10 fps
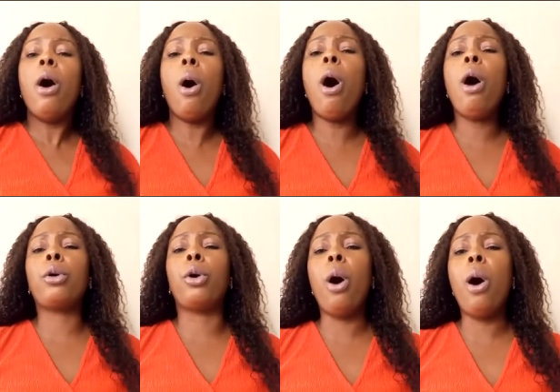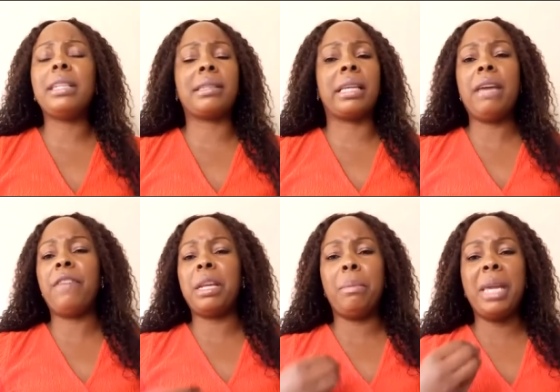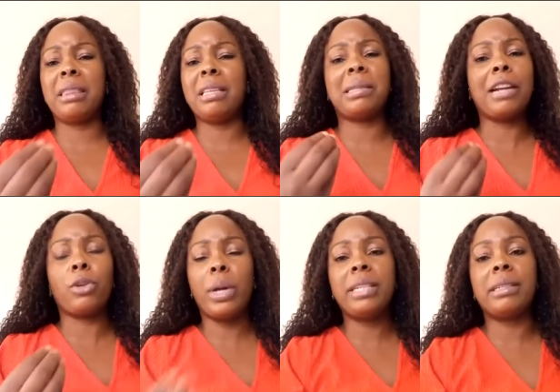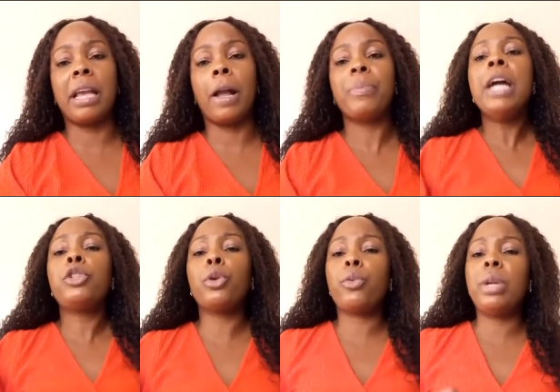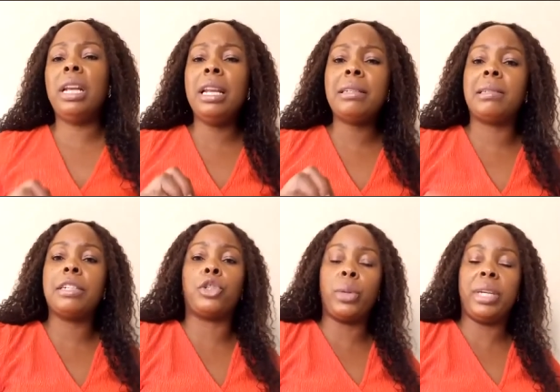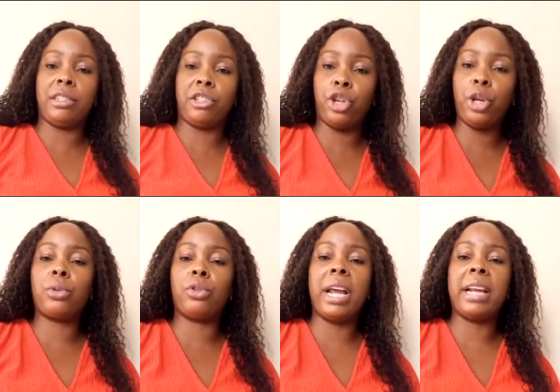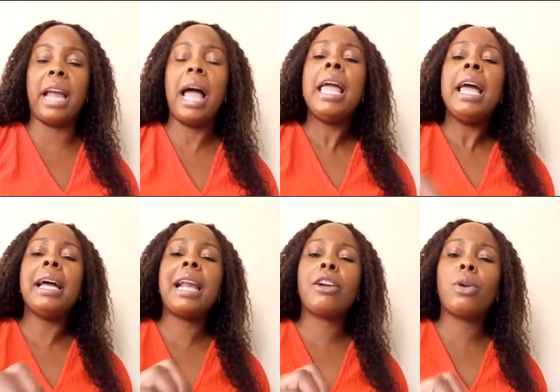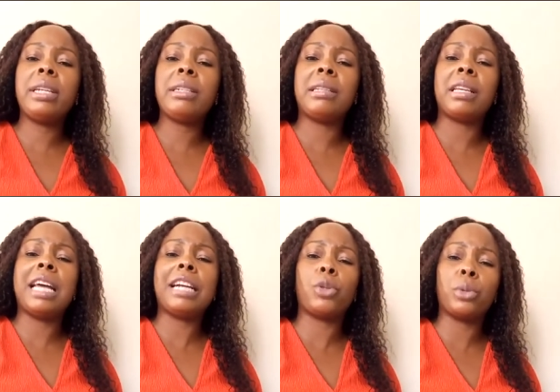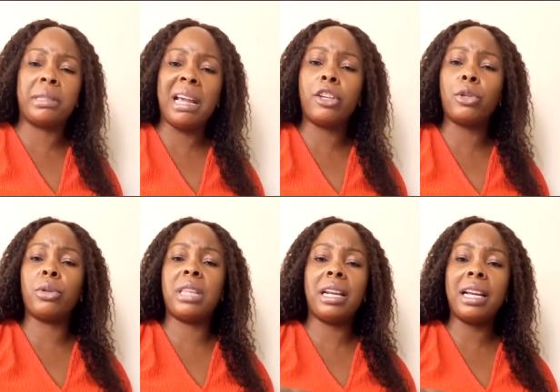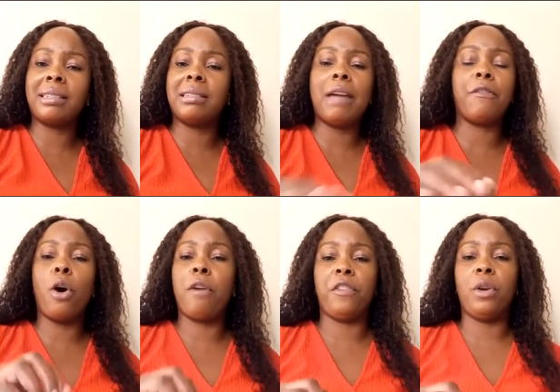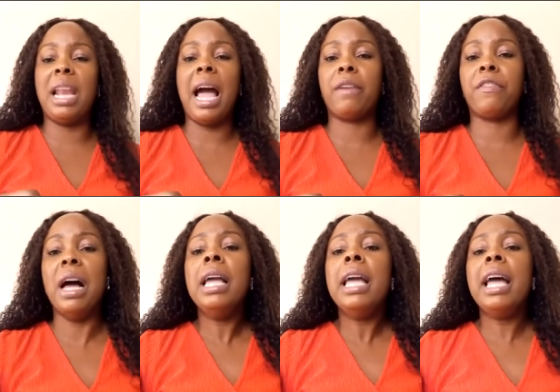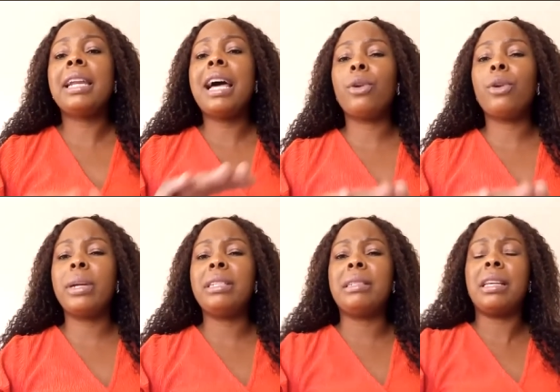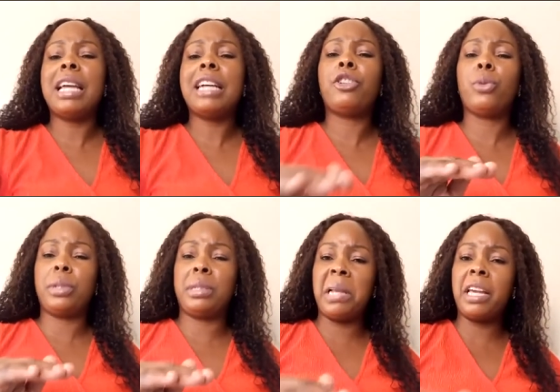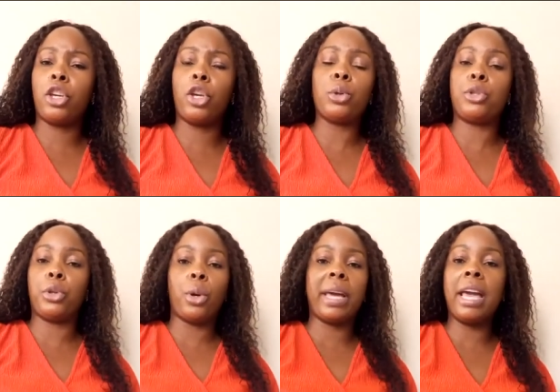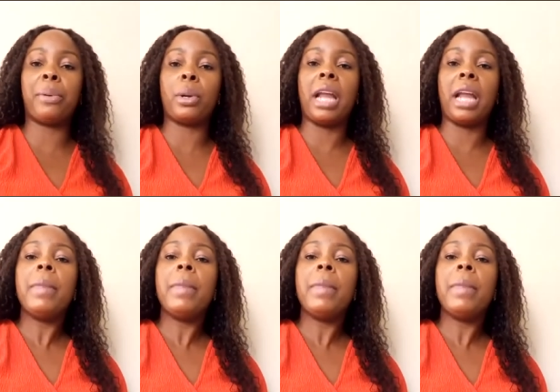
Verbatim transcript: Oh, God has given me this anointing to release it to his children, an anointing that will take you to the next level of your life, an anointing that will take you to your Hebron,